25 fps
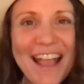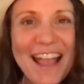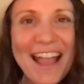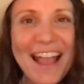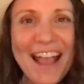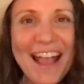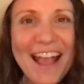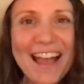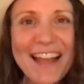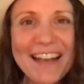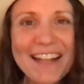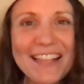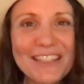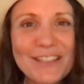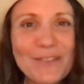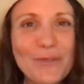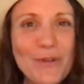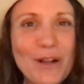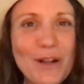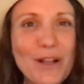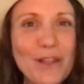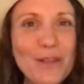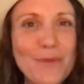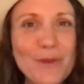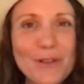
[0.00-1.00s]
and it's
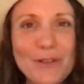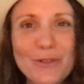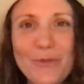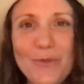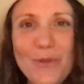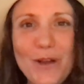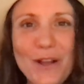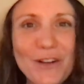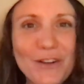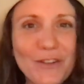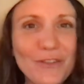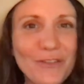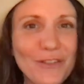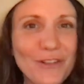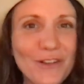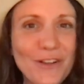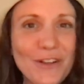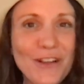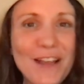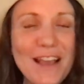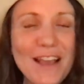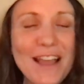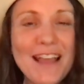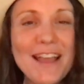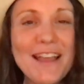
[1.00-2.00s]
one of the most
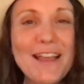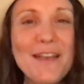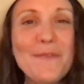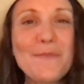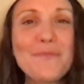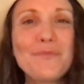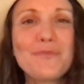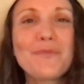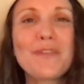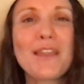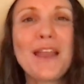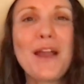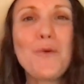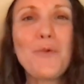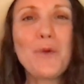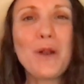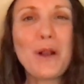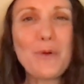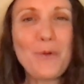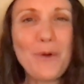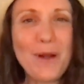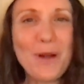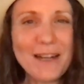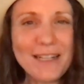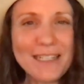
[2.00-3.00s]
wonderful. What I
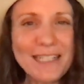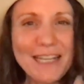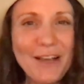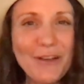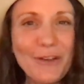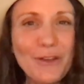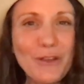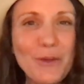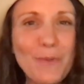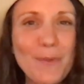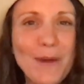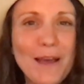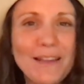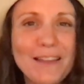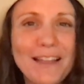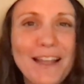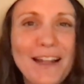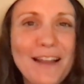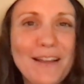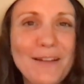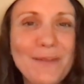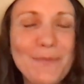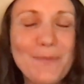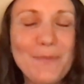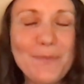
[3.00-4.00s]
want to tell you about
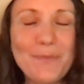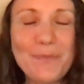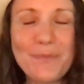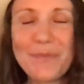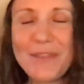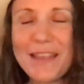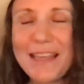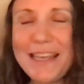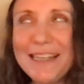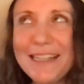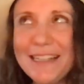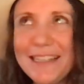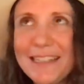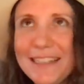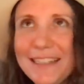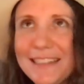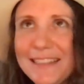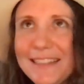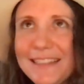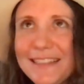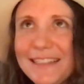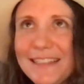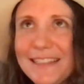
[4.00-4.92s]
that is,